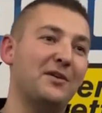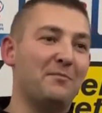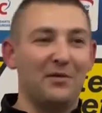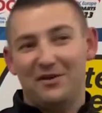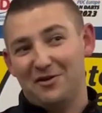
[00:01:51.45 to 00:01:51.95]

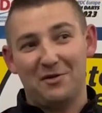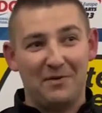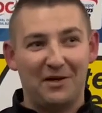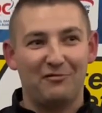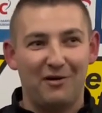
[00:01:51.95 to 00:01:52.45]
but it's not as
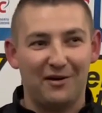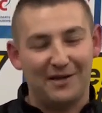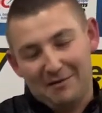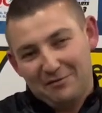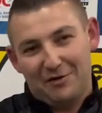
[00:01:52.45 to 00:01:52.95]
big as
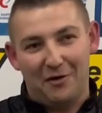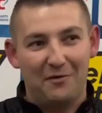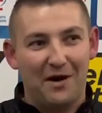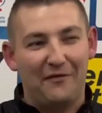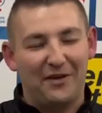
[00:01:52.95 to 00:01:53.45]
Rotterdam. So
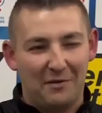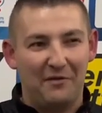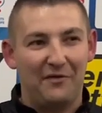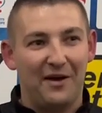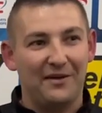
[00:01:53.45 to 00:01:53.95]
I think I'll be
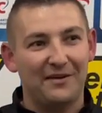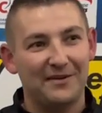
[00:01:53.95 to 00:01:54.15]
fine.